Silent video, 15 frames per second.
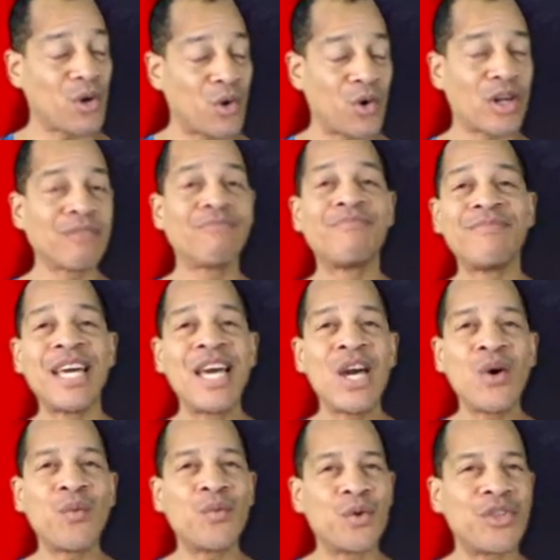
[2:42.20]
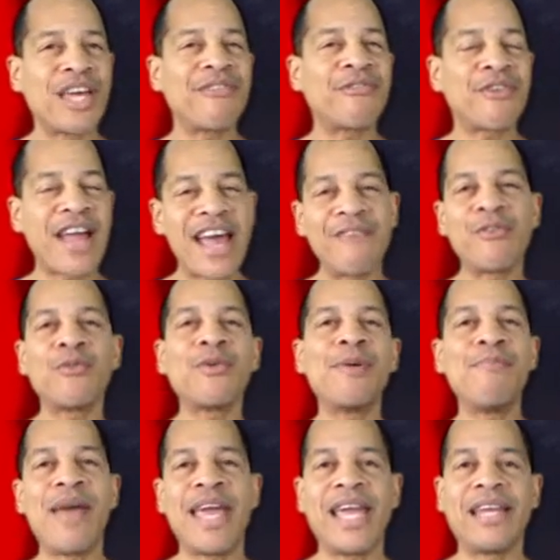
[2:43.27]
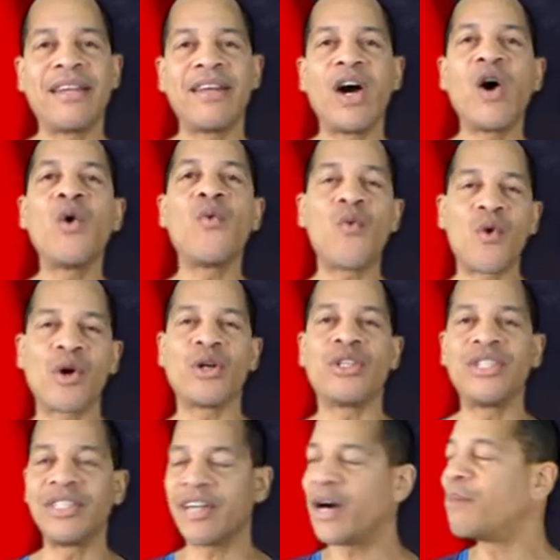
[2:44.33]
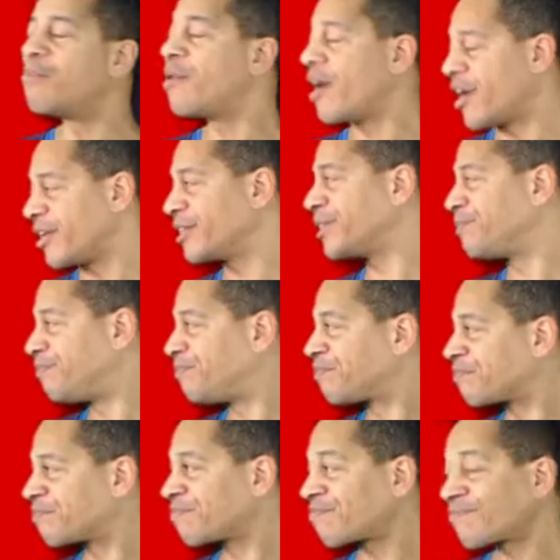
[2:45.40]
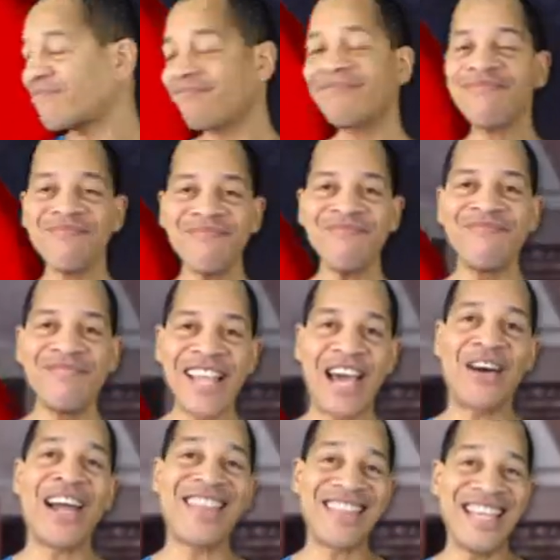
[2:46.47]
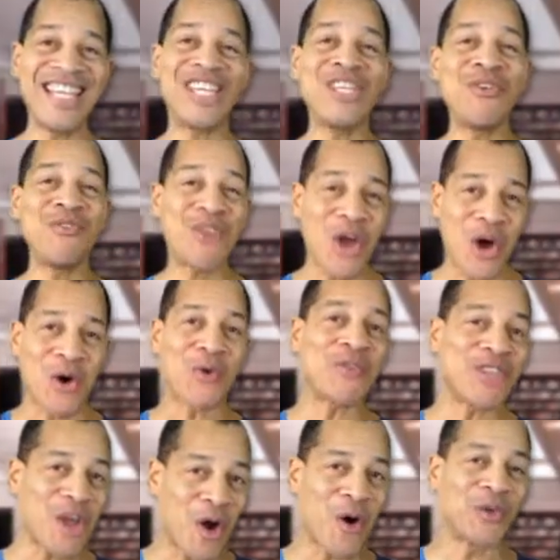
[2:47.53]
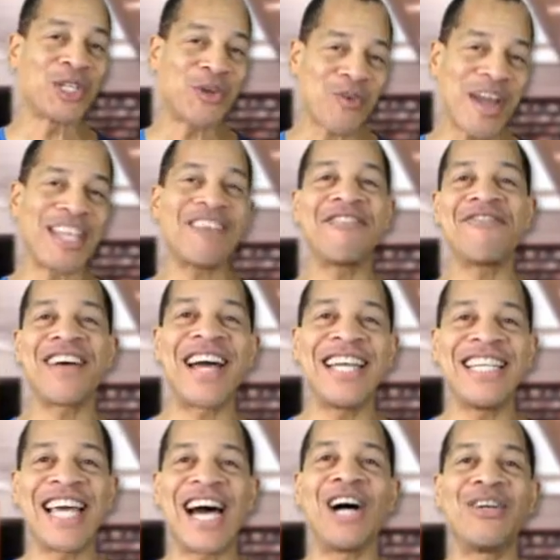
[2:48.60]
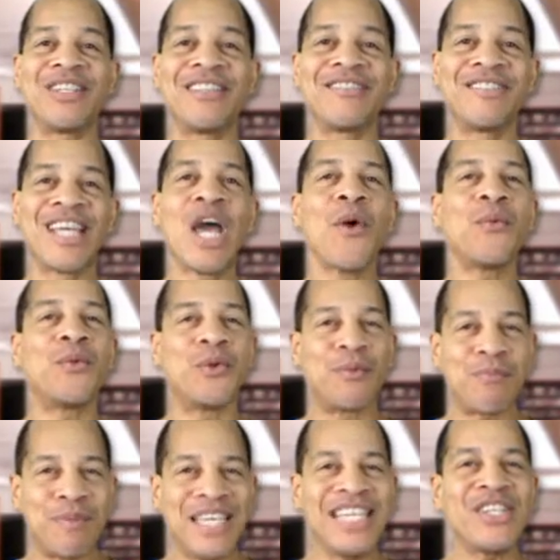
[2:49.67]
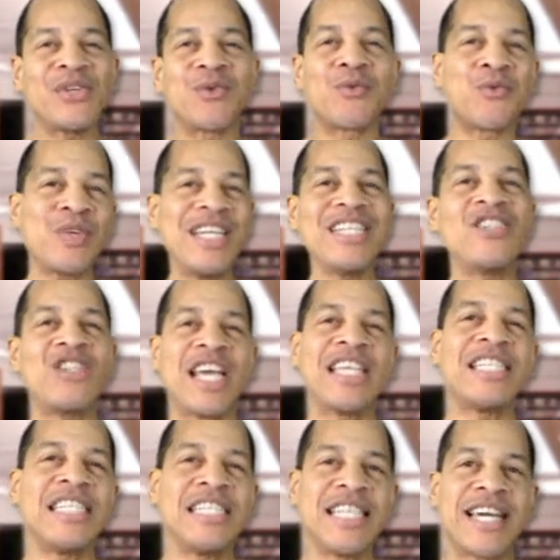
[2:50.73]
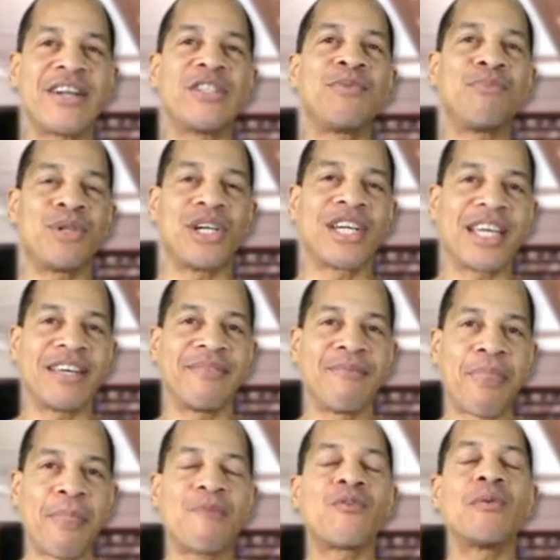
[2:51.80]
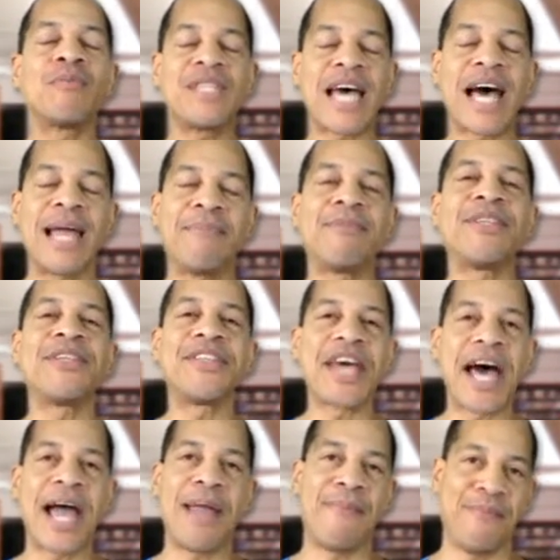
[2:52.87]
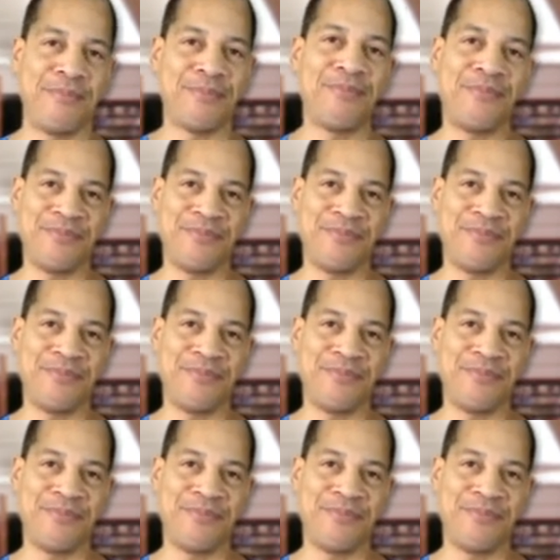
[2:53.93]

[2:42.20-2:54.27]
Or will they forever remain a world apart? Now, I think you know the only way to find out will be to read J.C. Laird's book, From Time to Time.